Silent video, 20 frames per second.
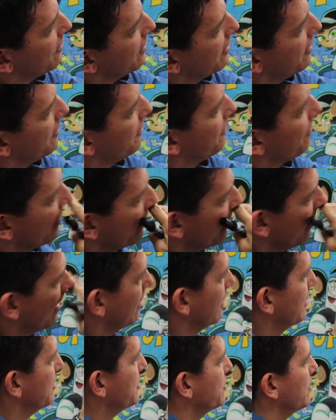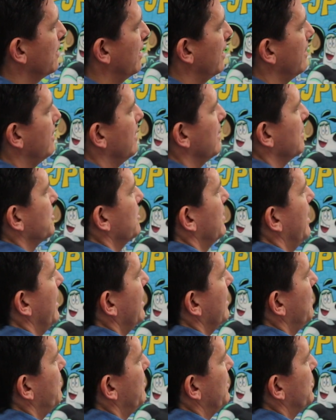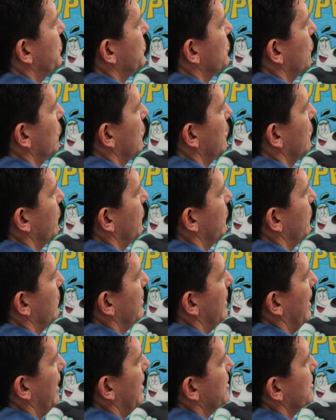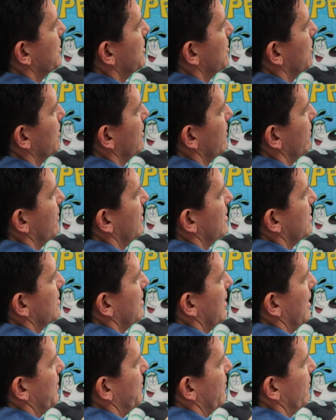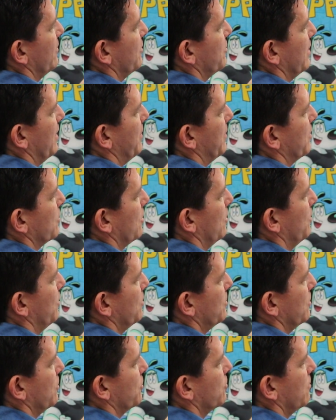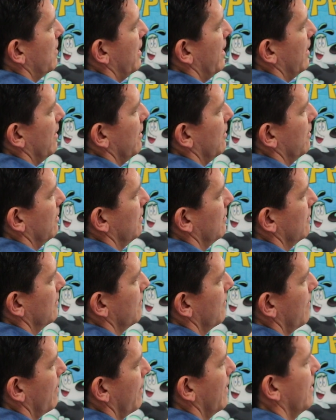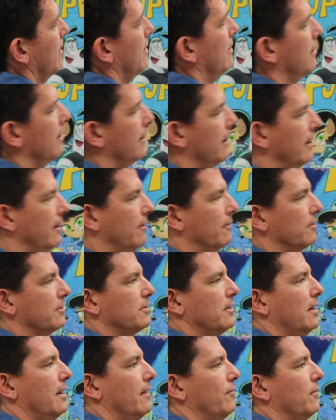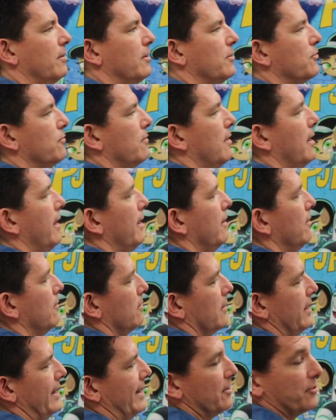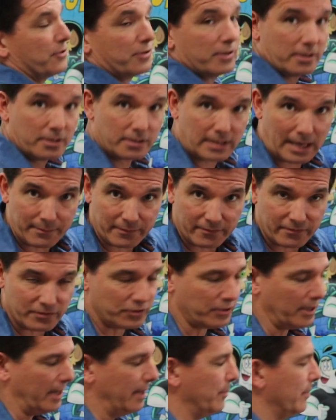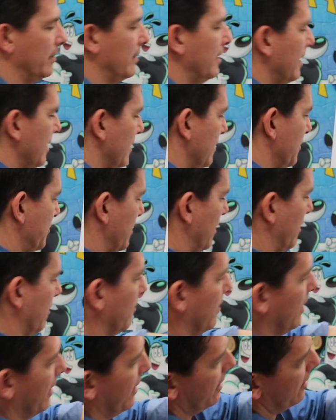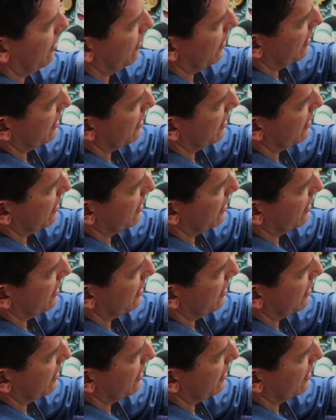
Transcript: though. Let's try this. So that can be that's sort of this type of a shape. It's almost a triangle. Okay, we start off with a triangle-ish type of a shape. So you look